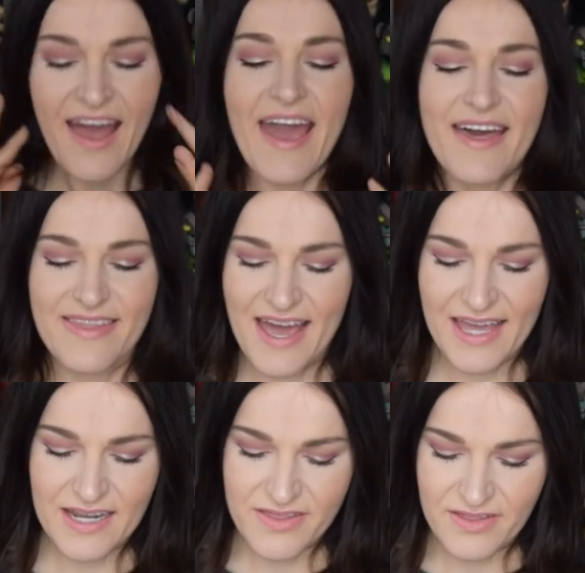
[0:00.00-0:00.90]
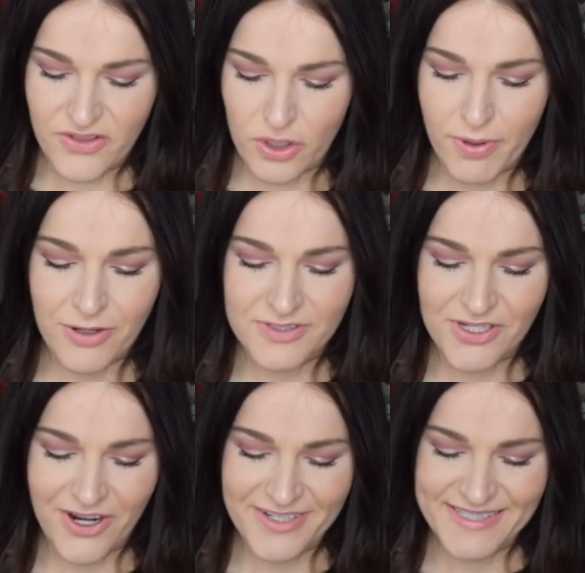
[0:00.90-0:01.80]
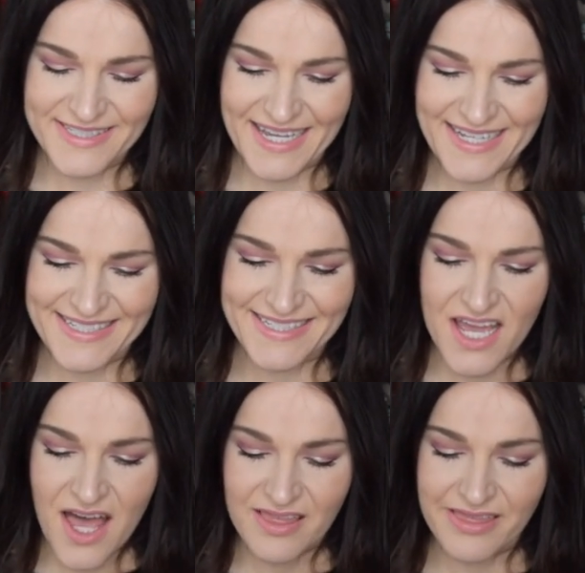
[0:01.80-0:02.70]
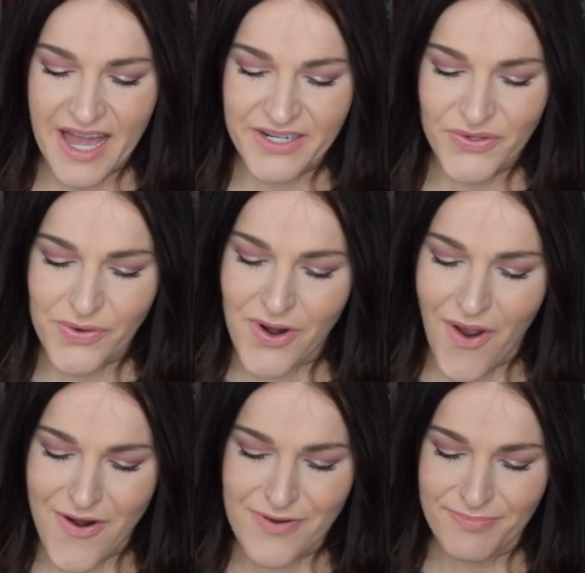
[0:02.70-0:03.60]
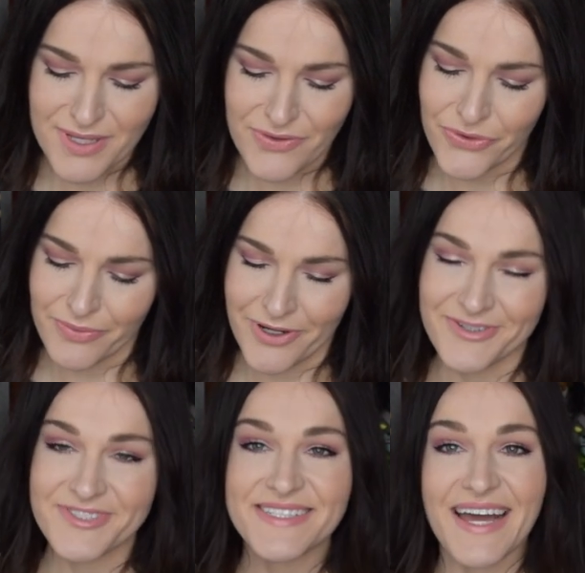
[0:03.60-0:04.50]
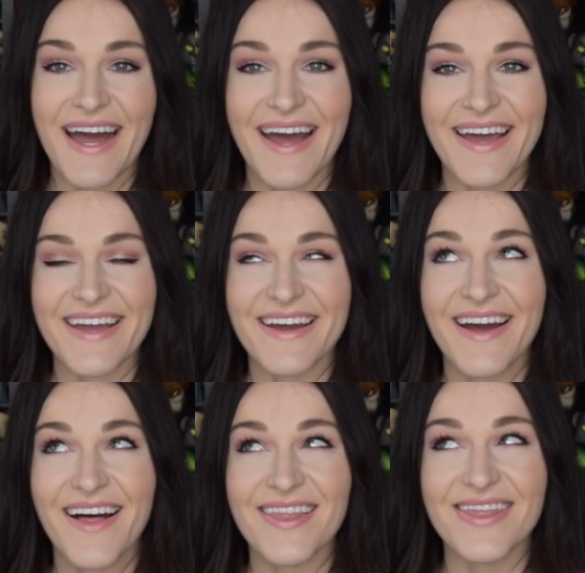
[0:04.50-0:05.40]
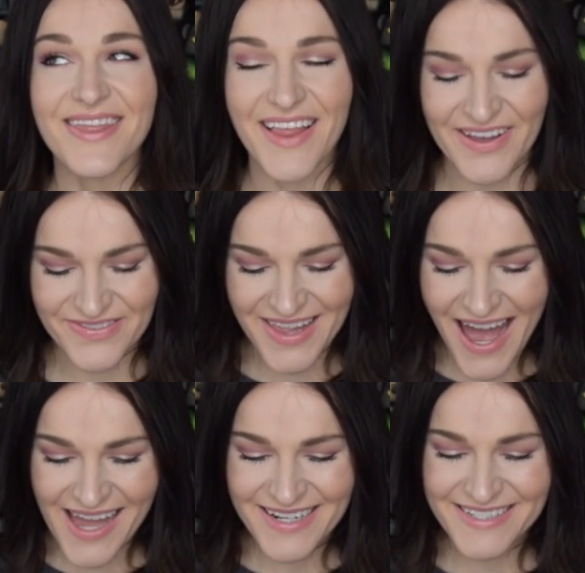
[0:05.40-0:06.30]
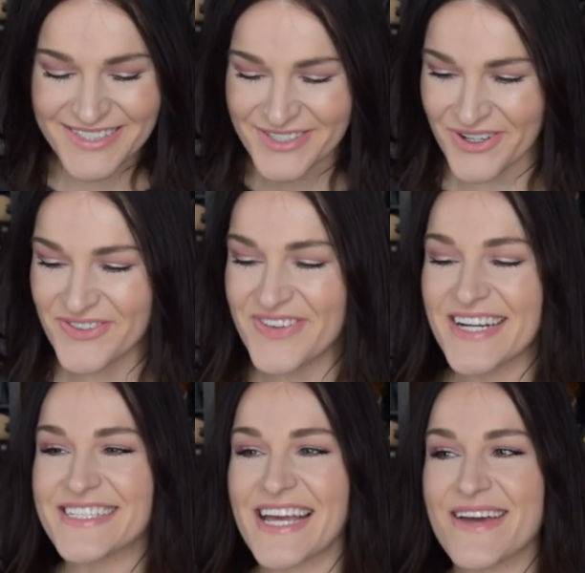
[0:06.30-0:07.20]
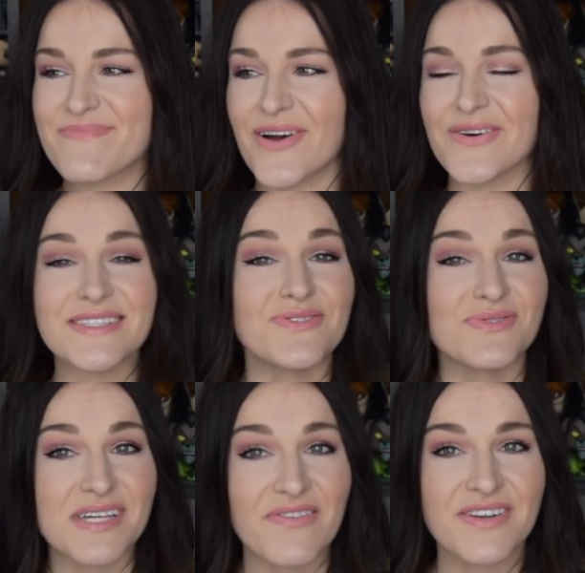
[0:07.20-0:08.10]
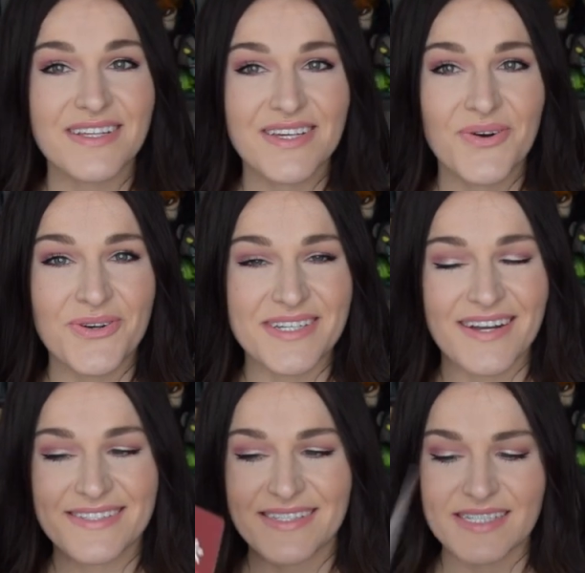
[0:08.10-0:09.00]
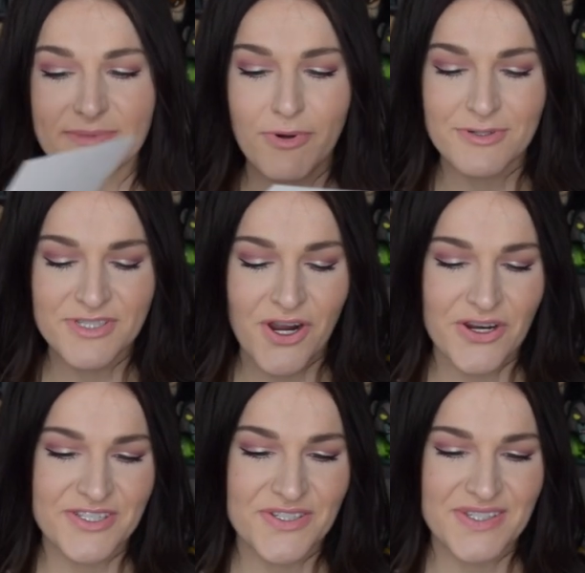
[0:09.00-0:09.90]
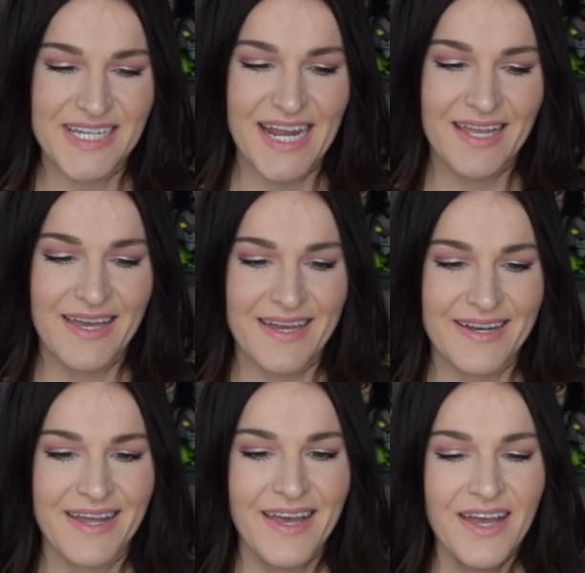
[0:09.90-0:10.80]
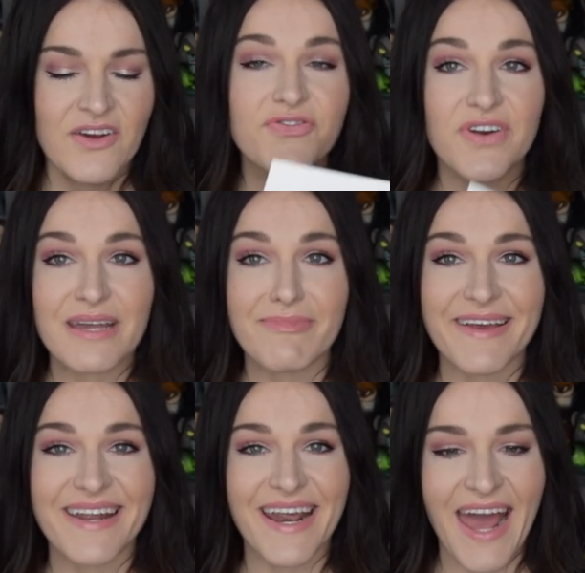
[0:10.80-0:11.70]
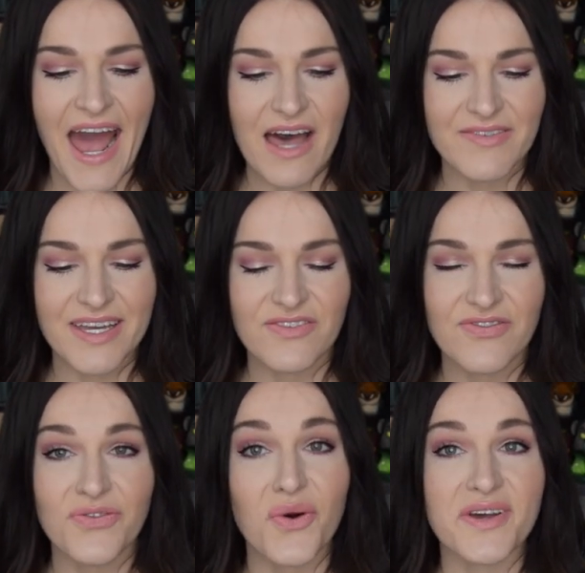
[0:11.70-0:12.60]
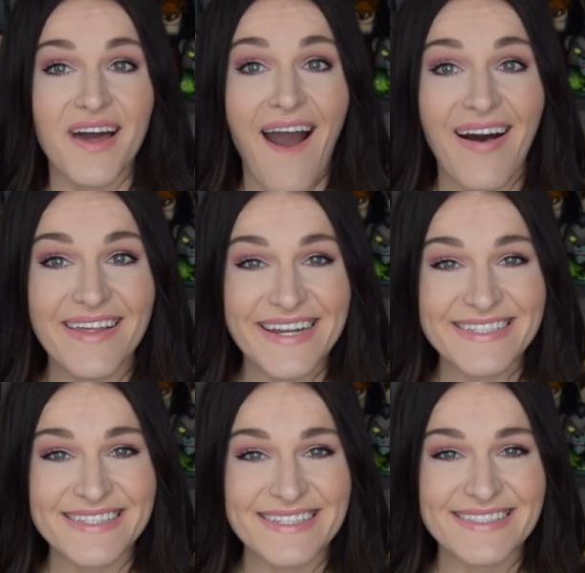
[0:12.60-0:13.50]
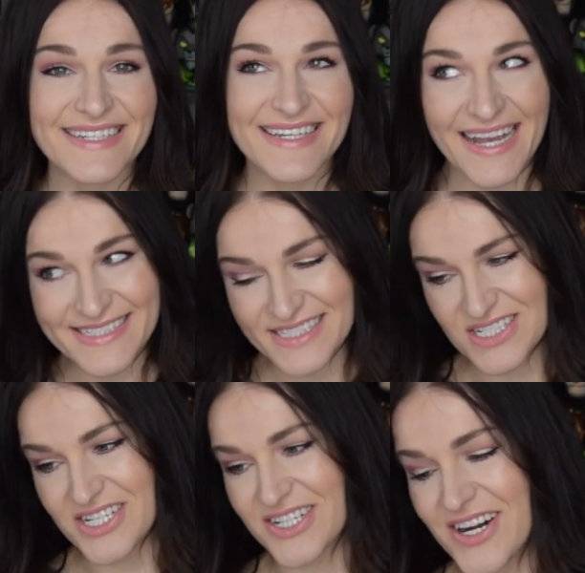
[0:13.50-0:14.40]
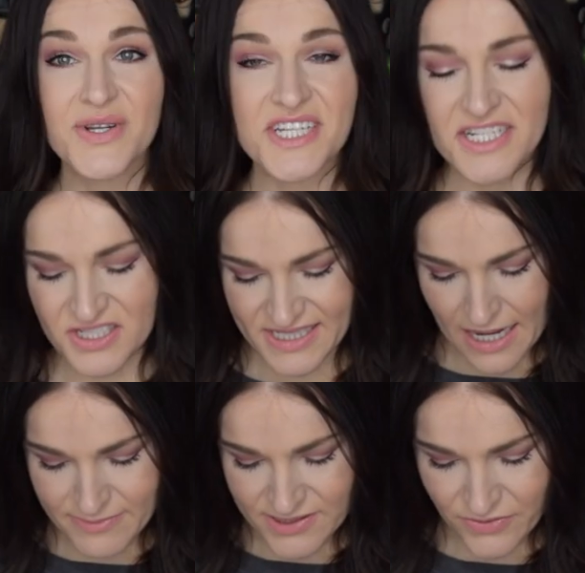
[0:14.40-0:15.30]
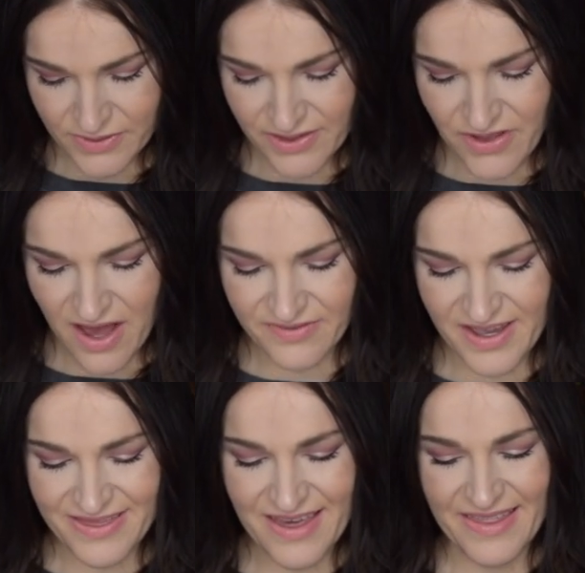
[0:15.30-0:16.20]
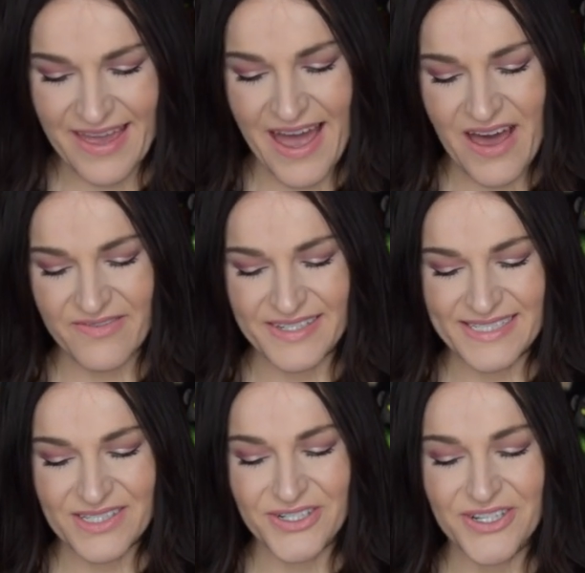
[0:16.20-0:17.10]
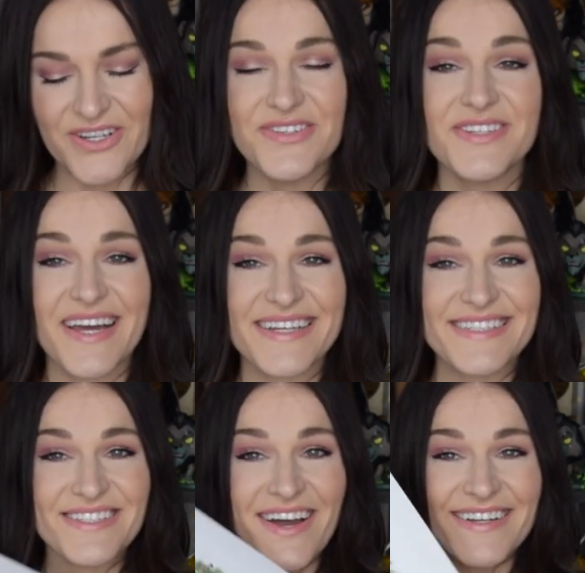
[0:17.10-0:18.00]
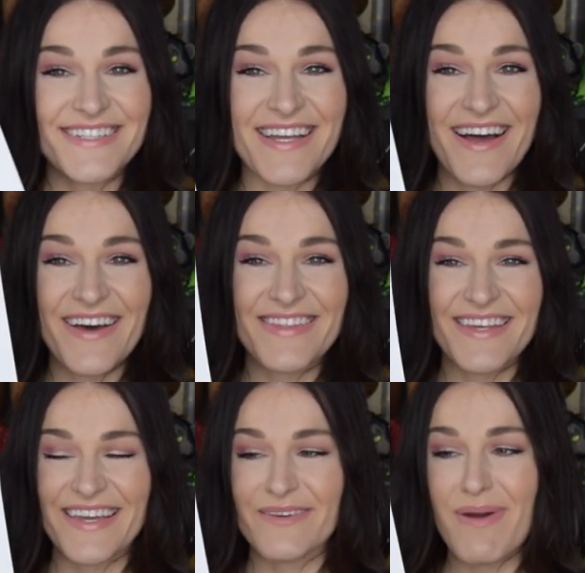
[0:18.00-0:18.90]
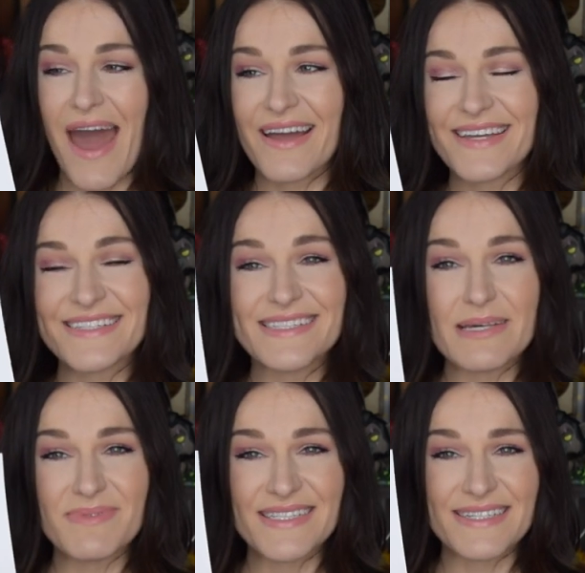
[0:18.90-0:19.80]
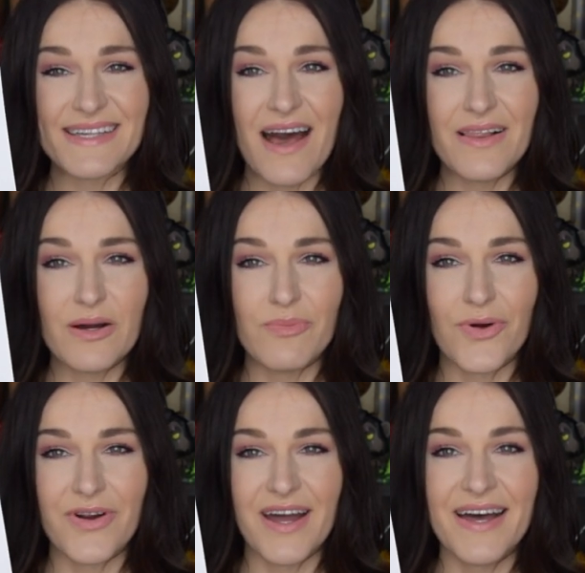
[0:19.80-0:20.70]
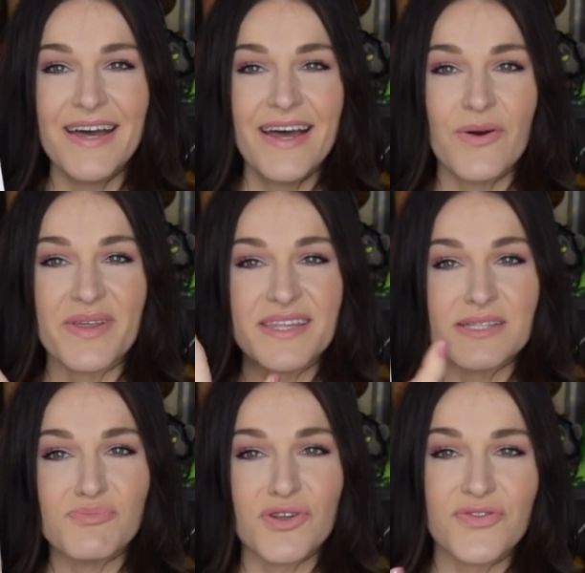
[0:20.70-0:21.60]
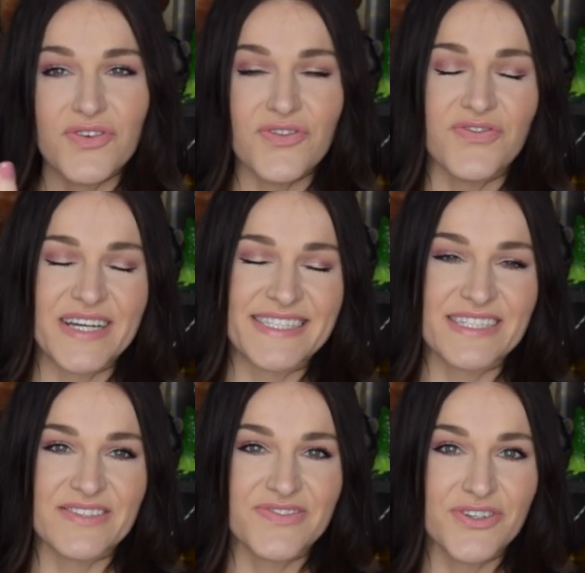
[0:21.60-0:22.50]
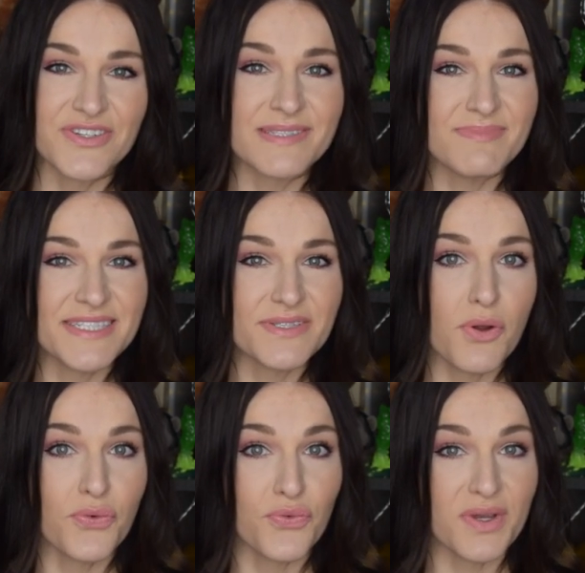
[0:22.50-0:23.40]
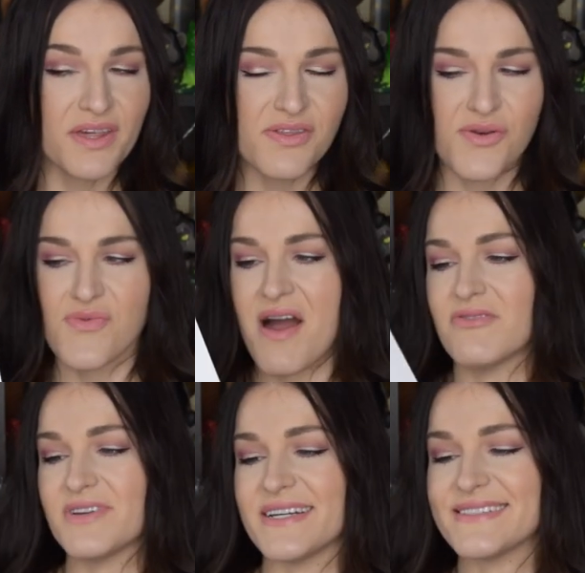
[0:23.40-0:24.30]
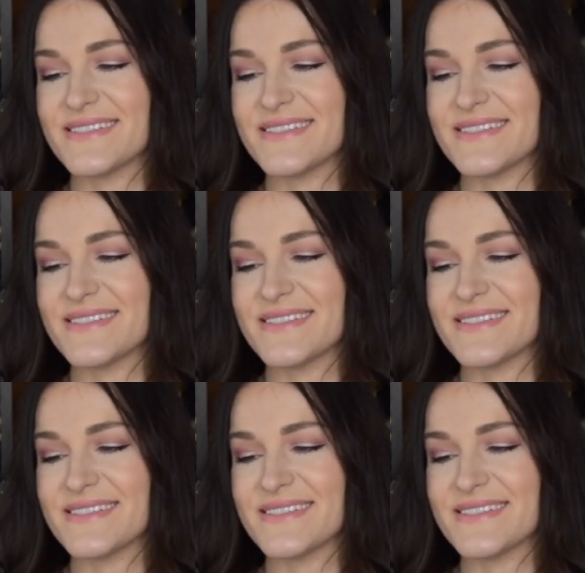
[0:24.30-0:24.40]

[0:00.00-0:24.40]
And then the little postcard says, "Let your heart be Lumos." I love that so much. I'm going to definitely hold on to this postcard so that I can frame it and have it for the holiday season next year, which I just absolutely love. And then they have this little nice touch on the packing slip that says Elahimora with this beautiful festive Christmas wreath around it.